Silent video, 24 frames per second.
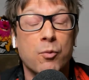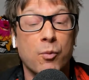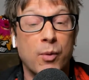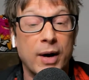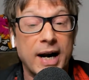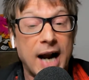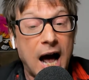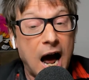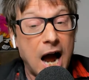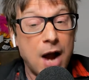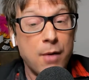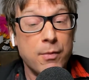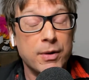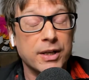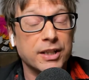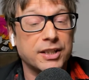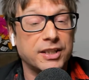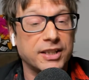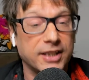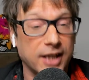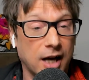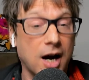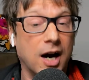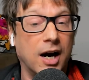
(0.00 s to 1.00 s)
When I
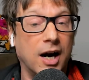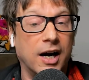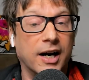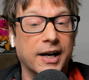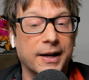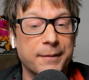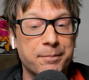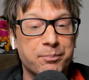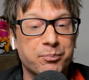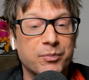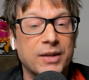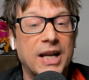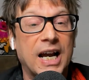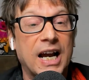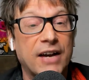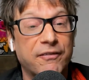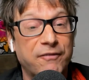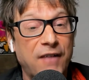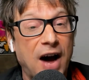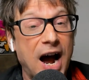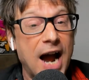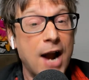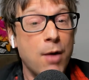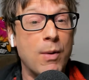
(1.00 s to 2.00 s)
was young,
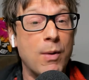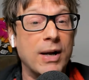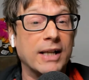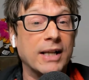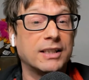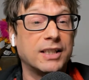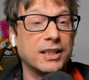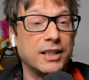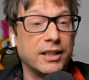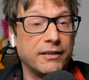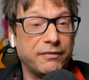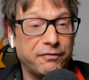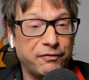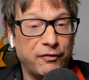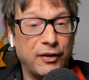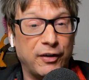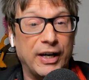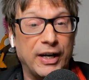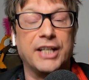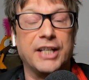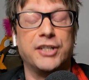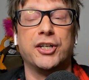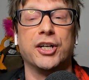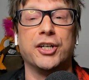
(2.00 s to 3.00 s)
if I went to the
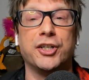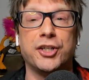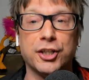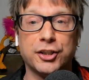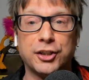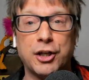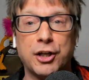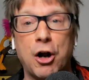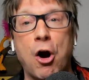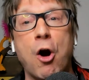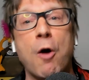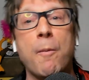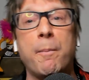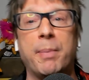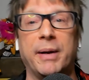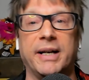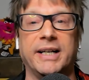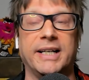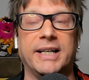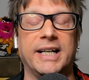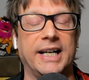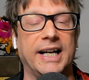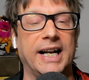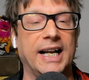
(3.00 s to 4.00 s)
fridge and just
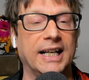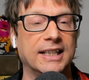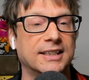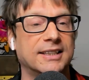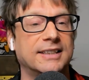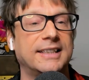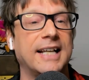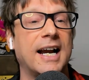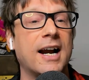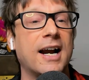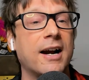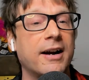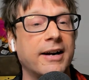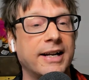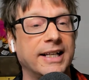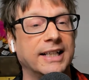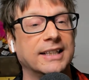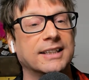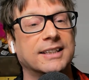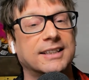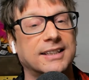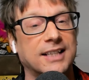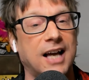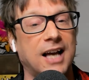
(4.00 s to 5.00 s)
opened it and stared
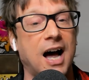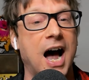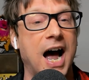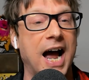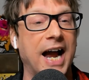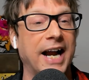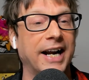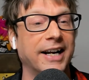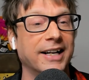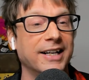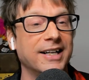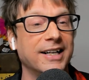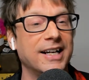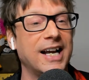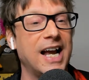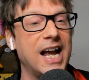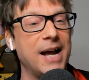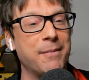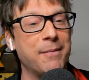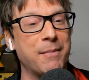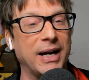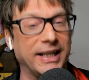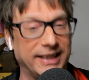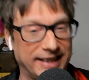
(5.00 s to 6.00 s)
inside,
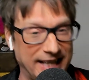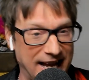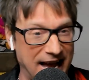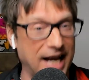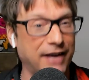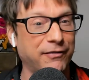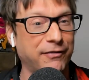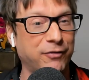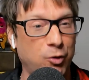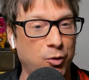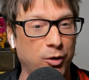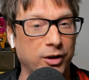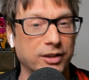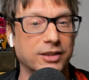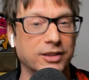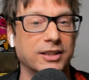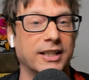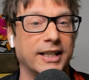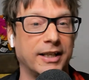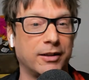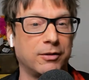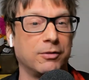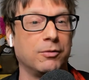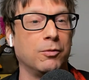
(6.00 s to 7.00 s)
and my dad, of course,
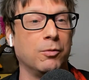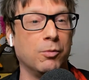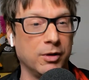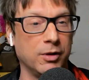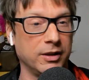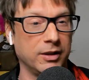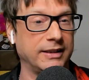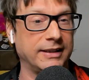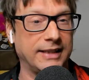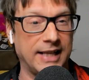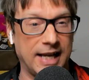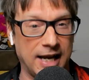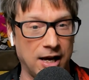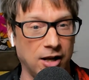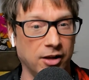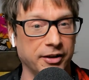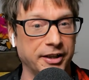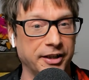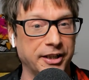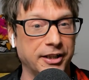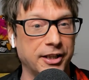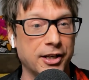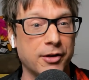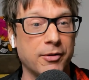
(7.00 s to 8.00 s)
like, what the hell
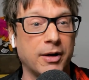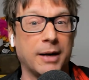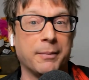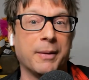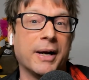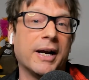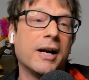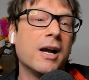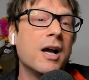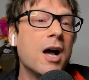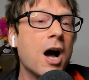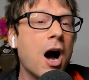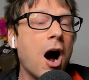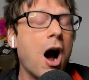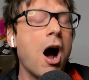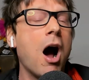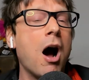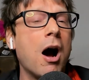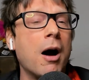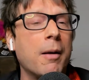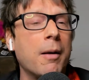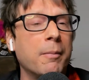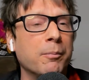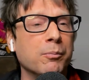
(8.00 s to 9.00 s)
are you doing? I'm like,
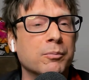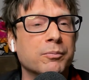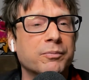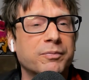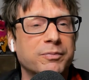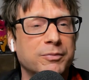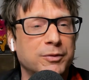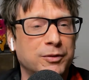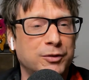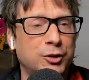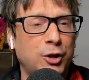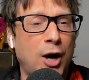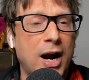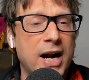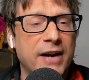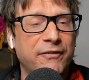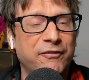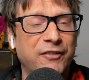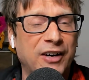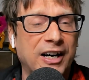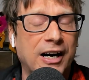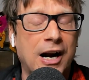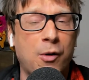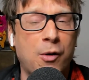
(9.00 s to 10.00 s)
oh, I'm trying to
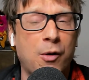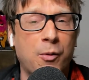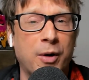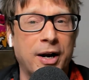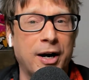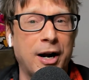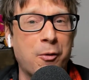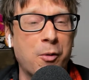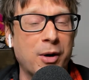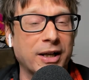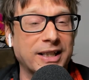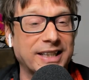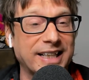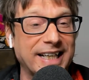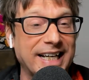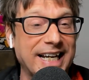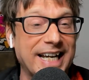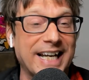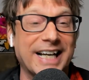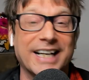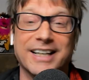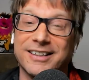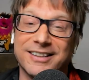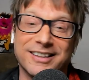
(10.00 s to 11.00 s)
figure out what I want to
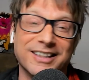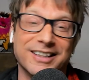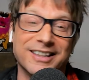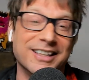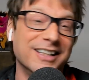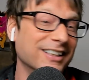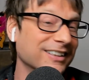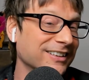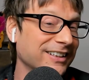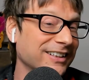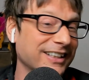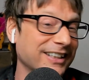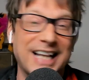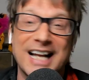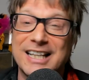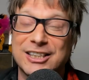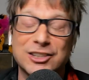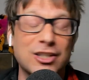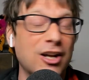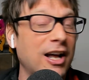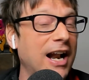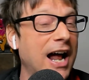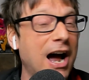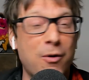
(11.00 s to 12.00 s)
eat. It's like,
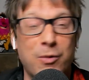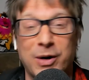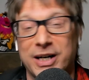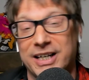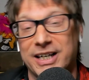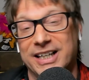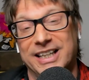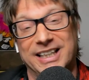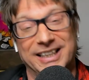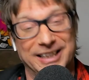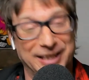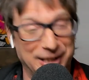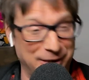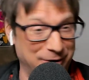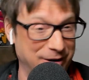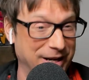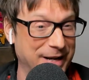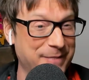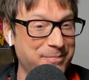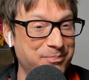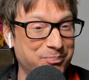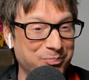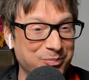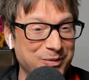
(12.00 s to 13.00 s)
that's not how we're going to do
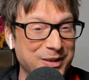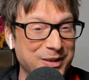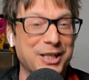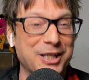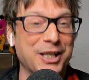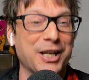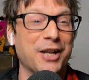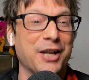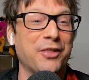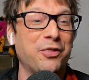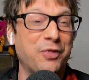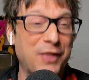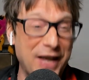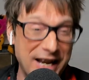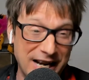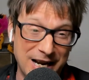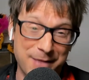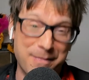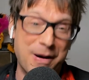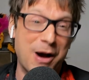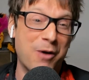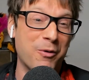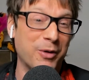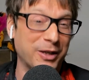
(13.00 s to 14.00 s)
it you think
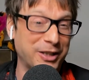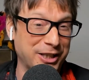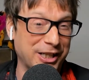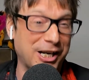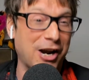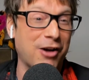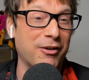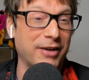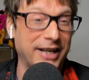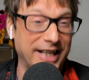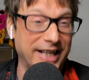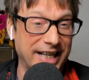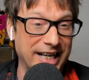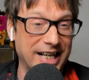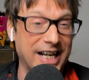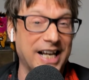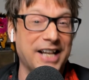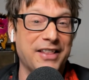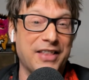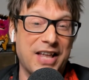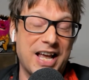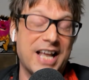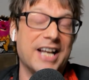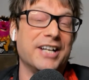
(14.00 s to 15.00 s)
about what you're going to eat
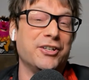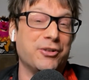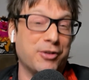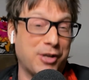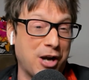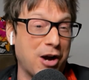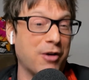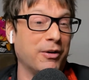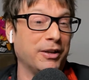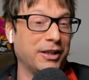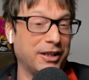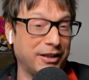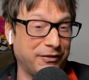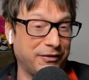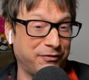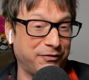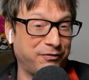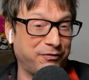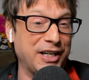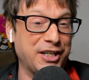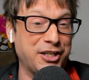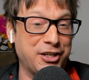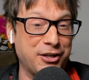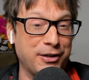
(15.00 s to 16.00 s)
and then you go into the
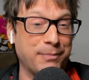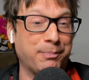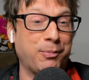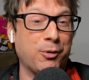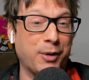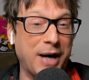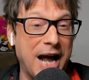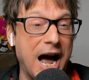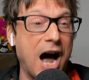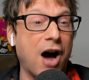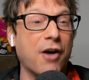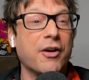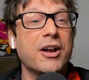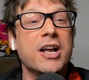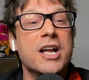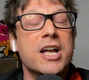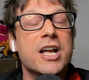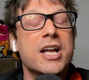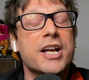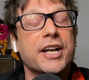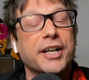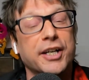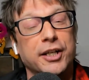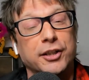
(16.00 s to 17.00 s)
fridge you pull it out
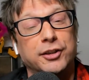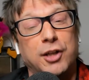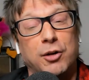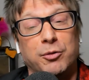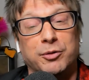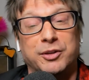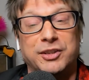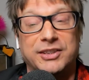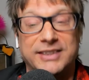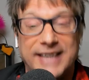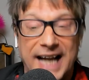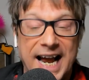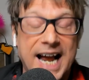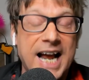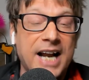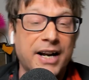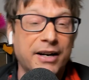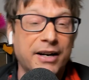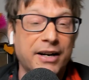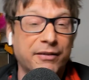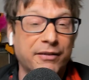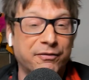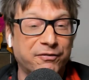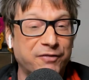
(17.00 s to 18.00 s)
you just don't
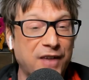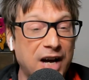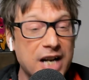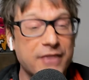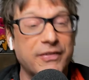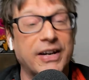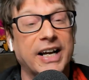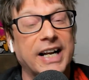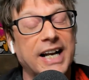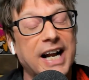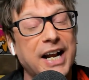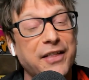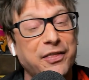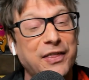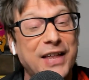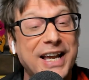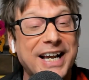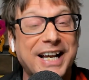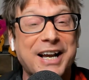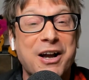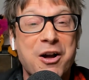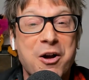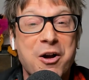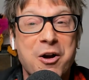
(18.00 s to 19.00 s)
stand in front of it and i
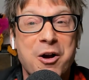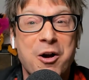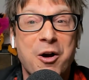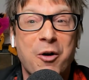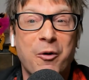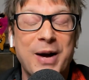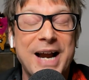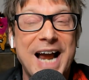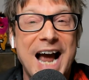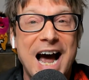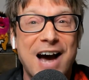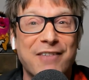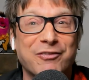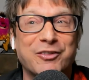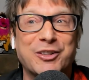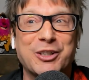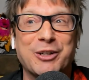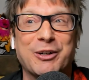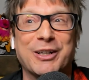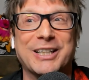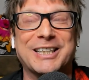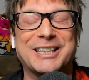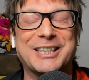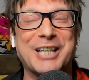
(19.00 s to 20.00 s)
think we have
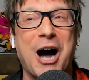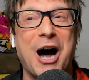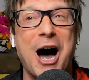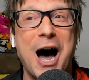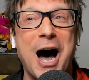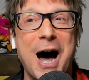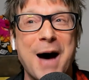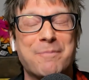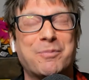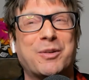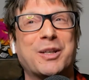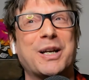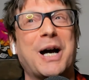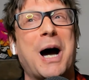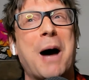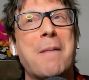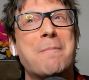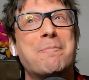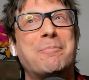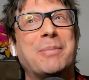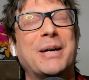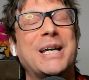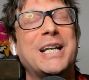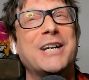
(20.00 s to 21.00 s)
to adopt a
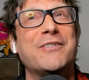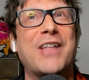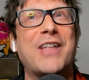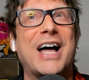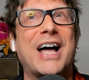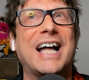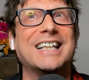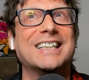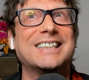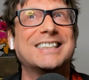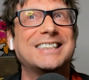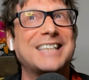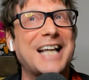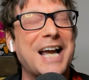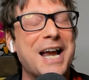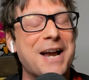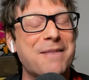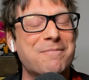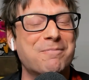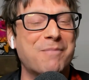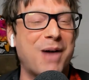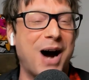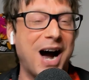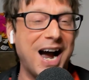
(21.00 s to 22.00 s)
bit of that
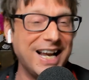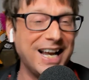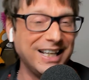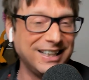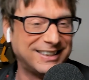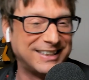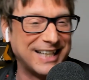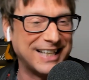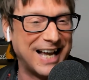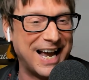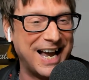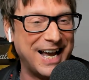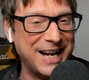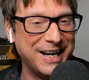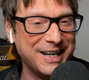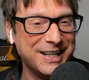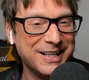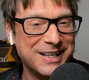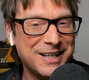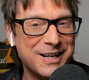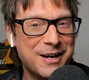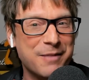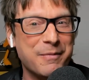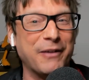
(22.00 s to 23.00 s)
same mindset
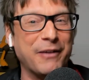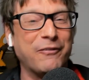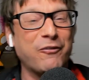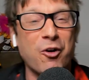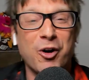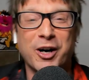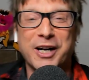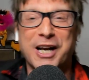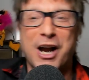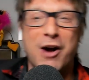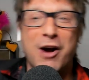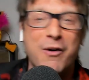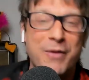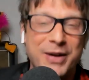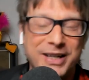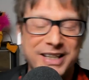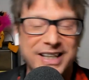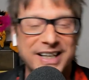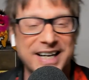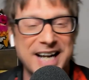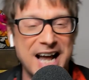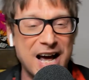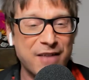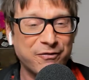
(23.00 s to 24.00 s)
before going
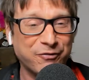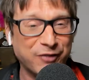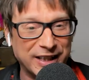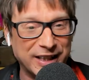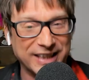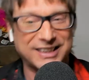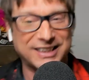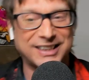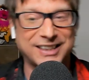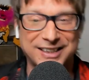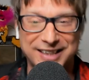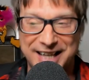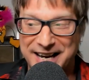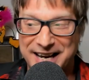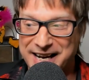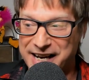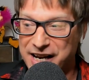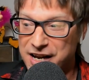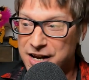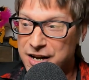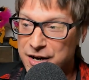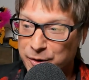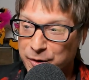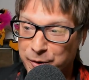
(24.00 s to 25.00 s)
to netflix it's like
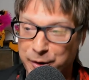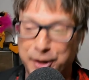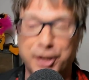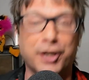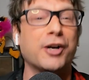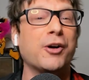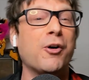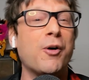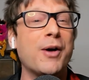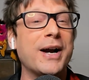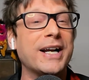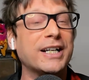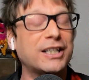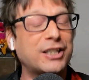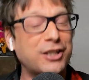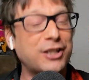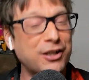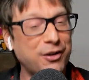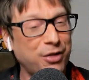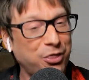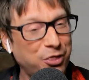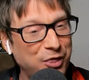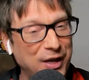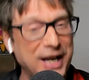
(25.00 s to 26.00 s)
you're going
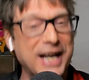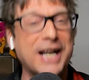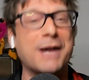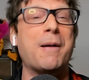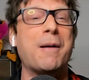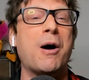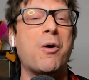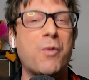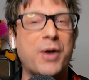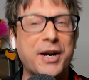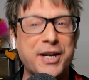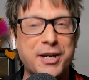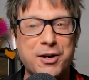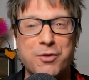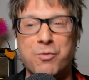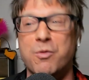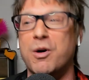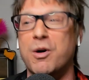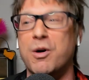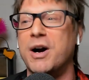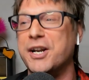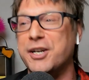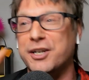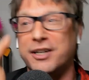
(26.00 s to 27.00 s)
to think about what you
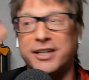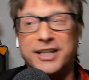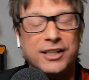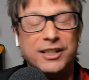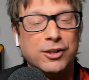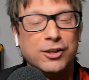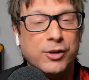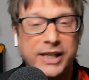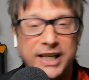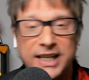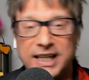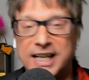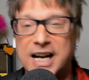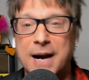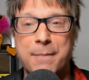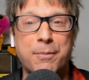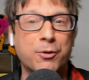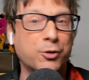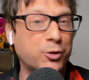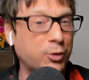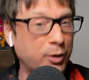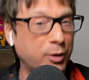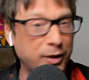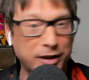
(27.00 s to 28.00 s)
want you're going to look at a
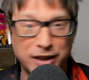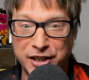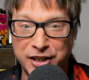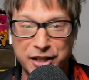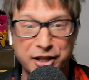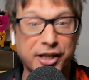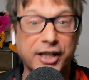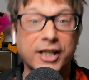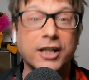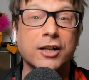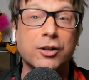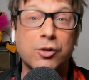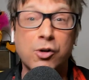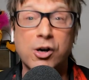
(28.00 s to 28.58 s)
couple choices you're going